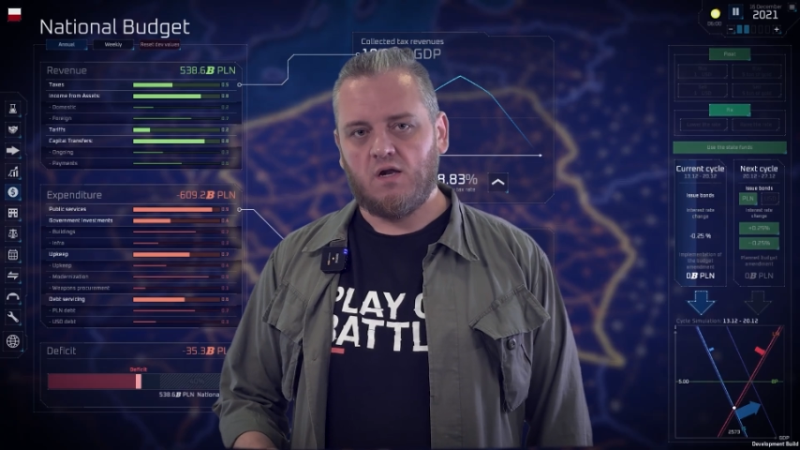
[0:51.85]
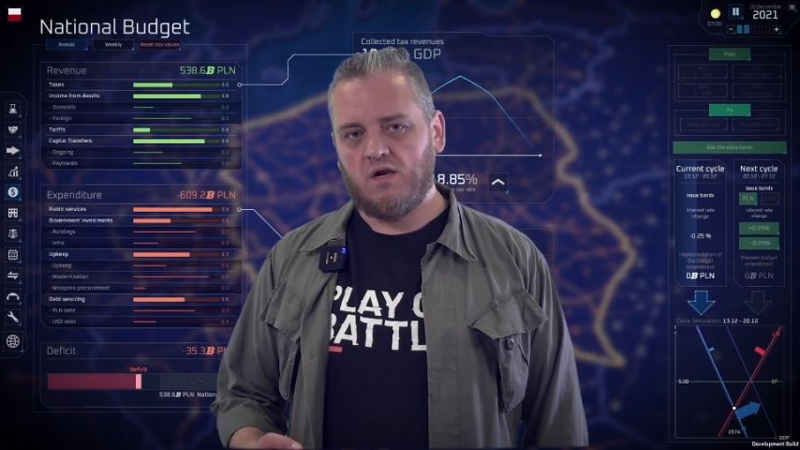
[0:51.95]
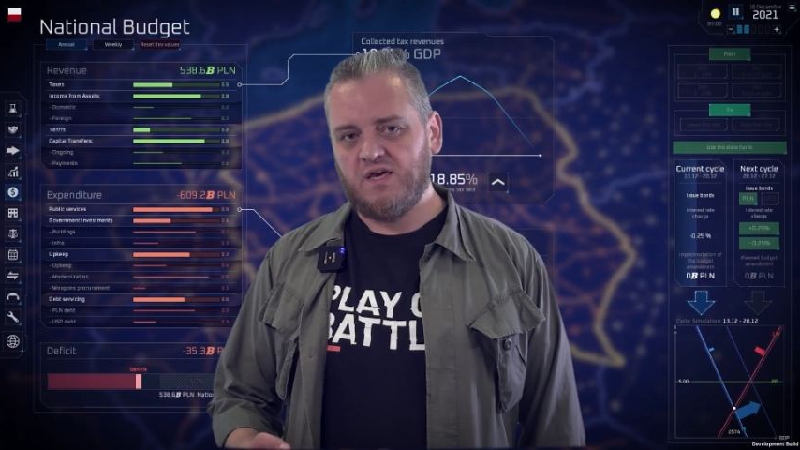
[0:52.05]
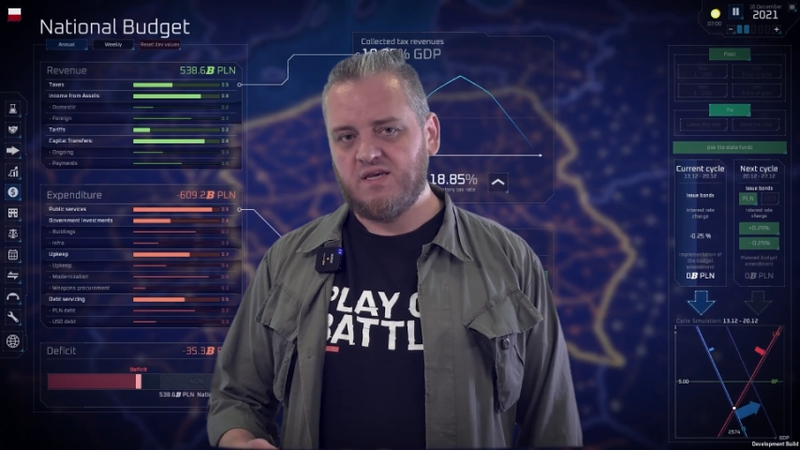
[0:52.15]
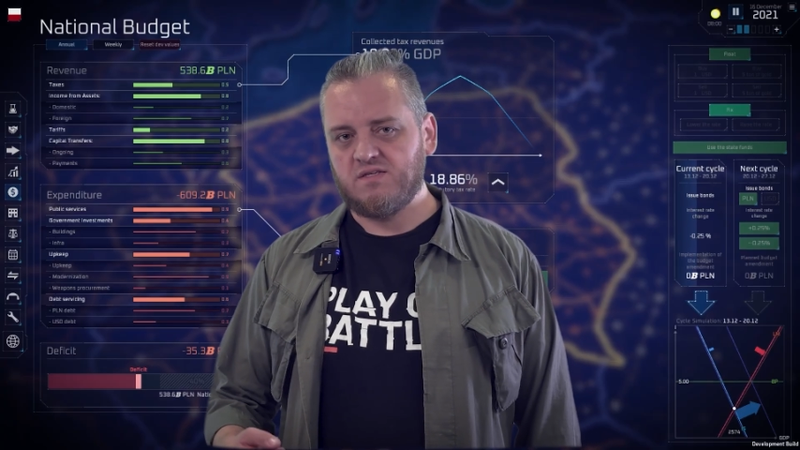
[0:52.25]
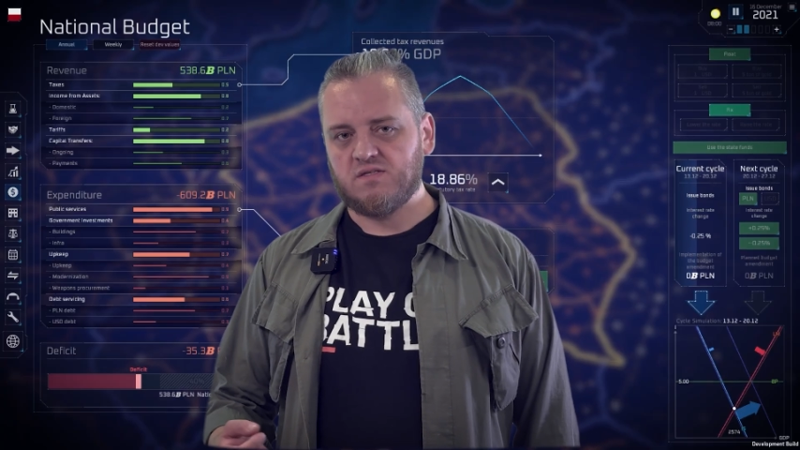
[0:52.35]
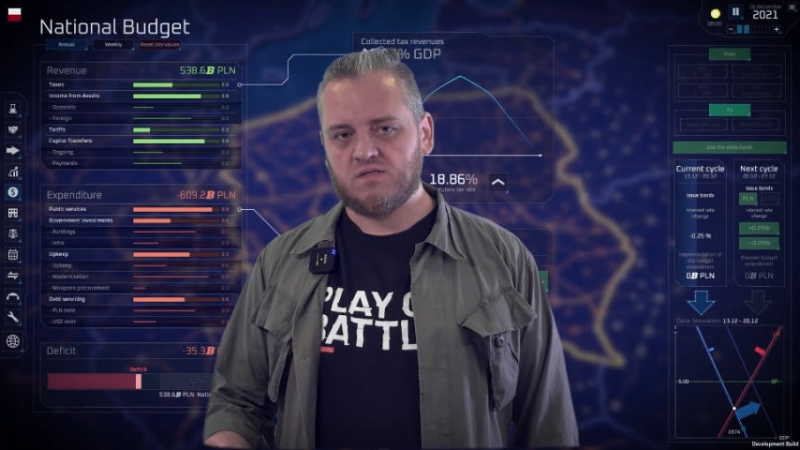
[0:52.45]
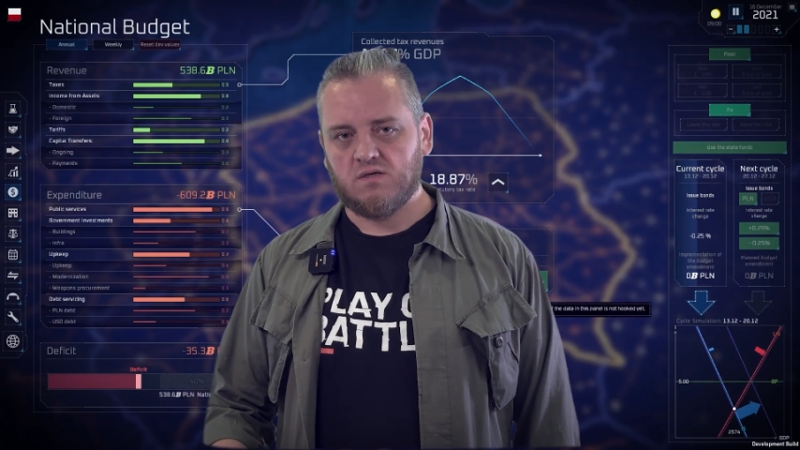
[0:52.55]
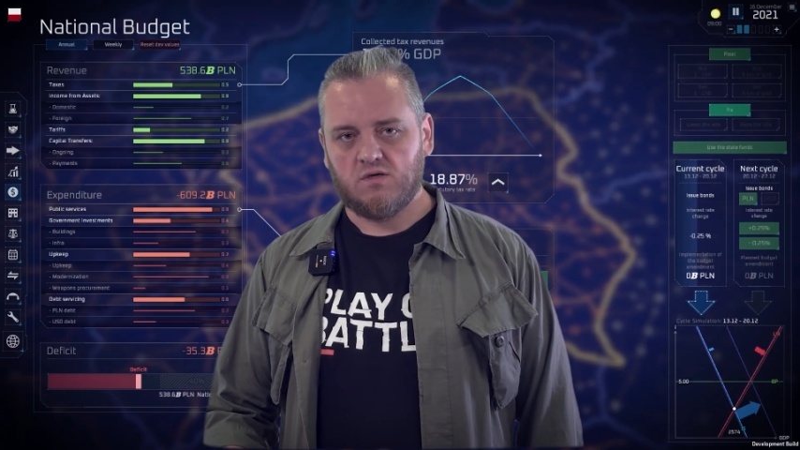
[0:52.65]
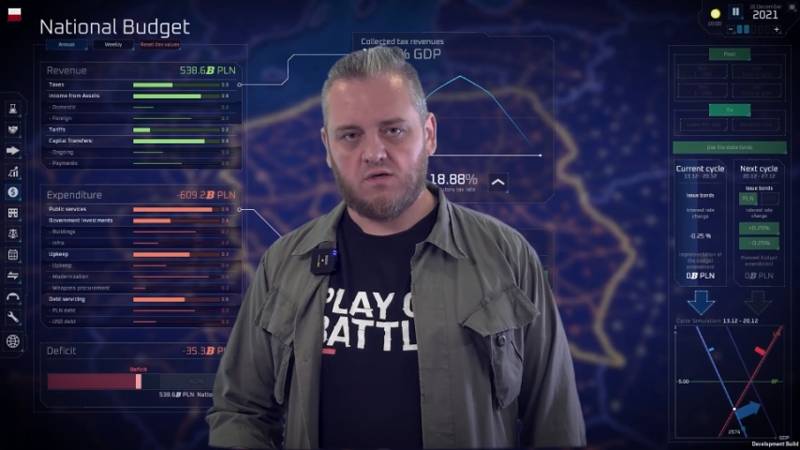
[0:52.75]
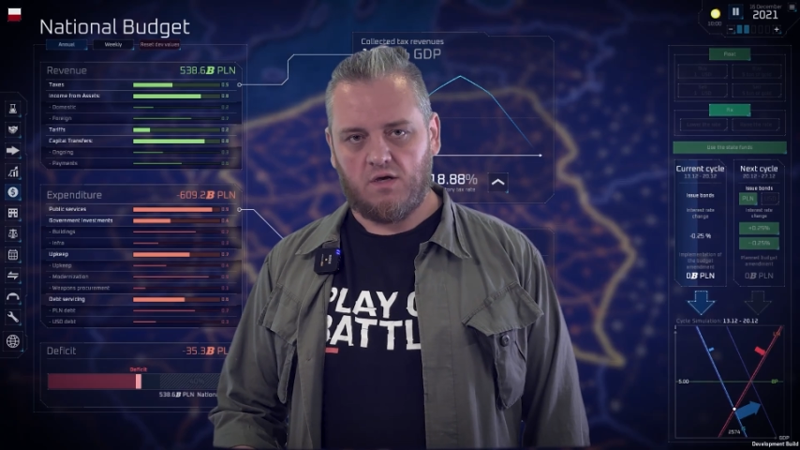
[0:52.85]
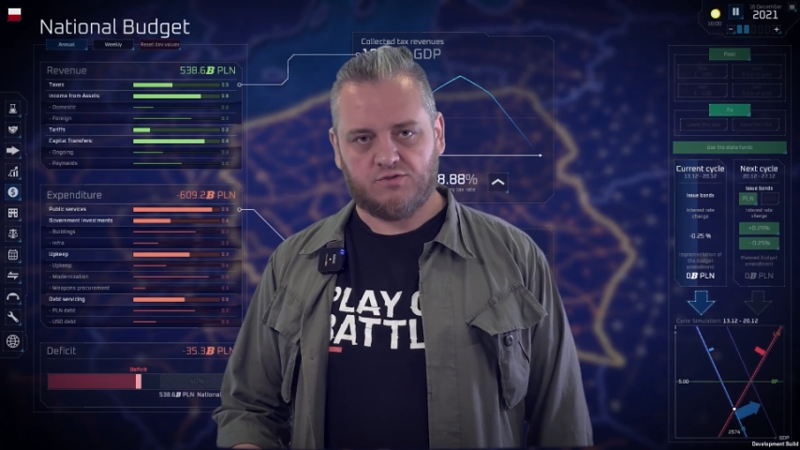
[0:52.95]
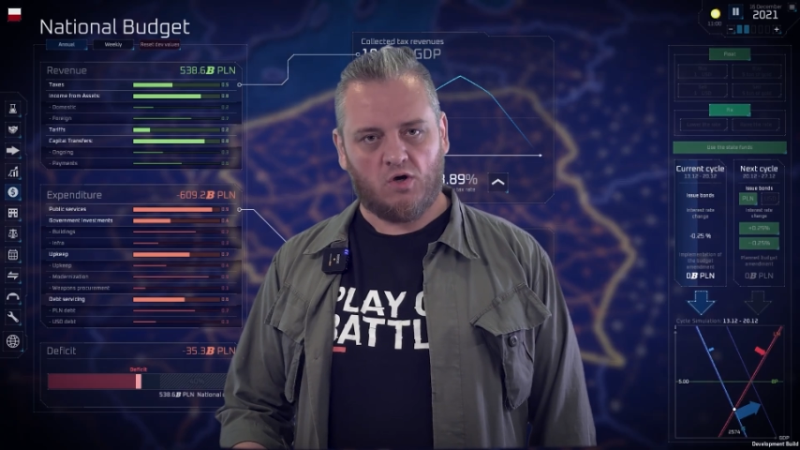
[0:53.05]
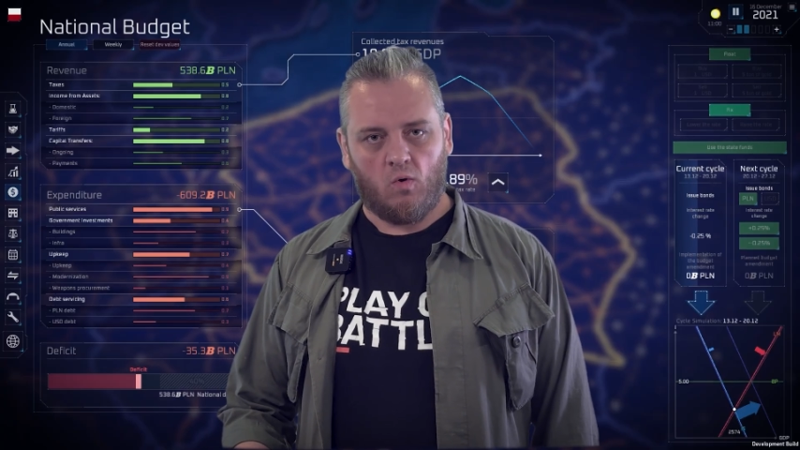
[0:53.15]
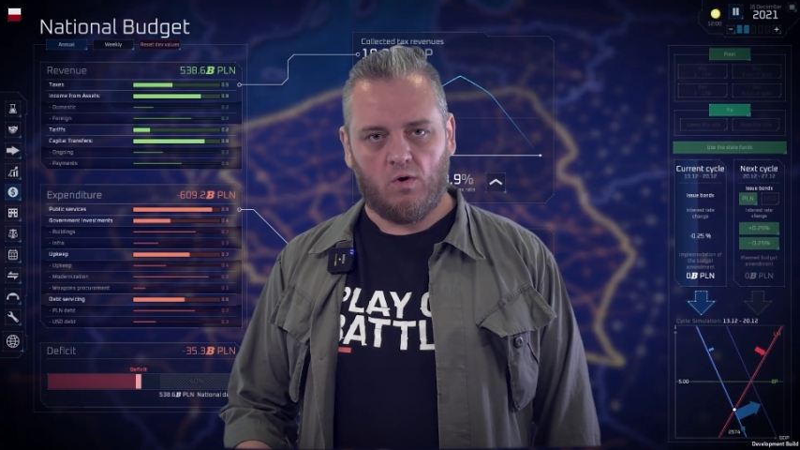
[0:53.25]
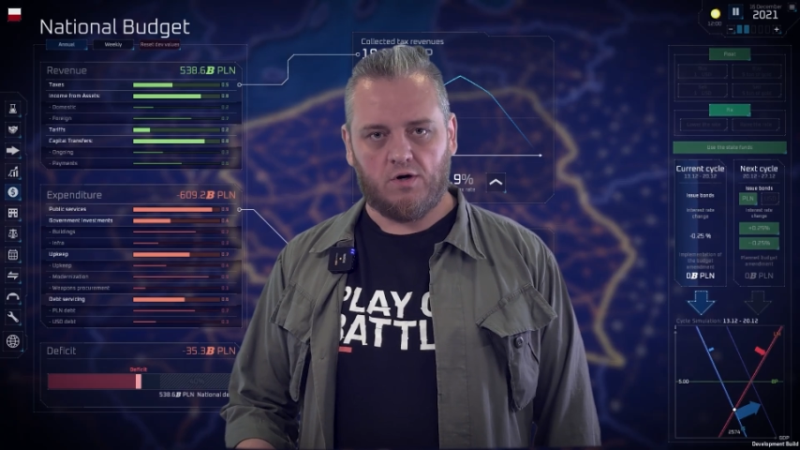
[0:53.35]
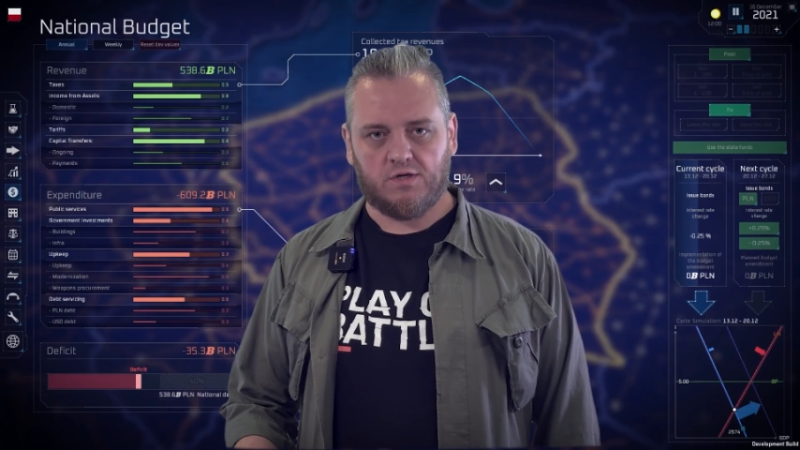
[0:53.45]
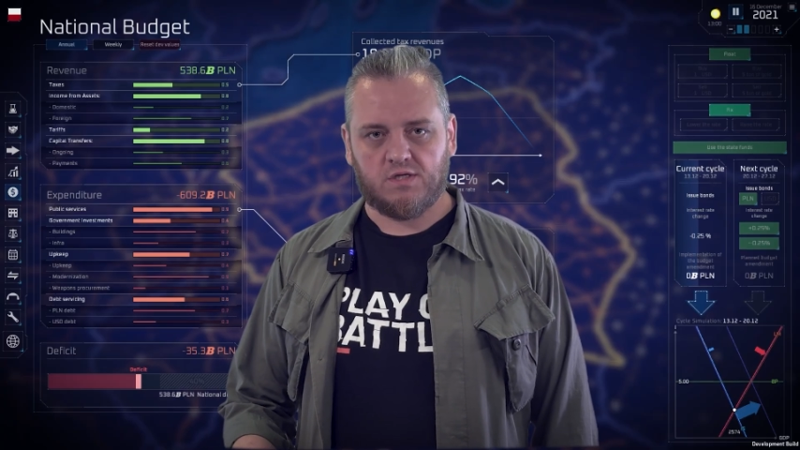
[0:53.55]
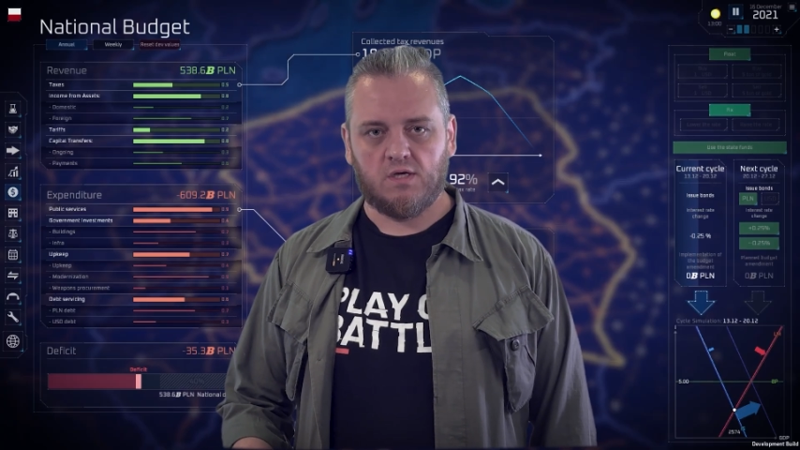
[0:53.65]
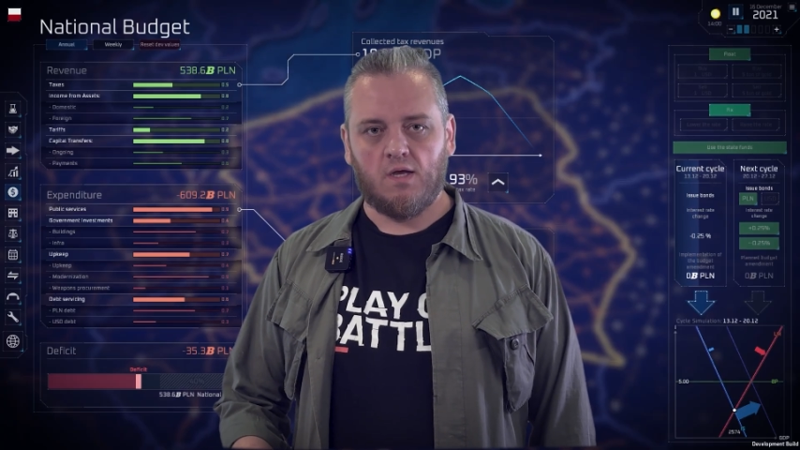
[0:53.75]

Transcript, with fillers: leans toward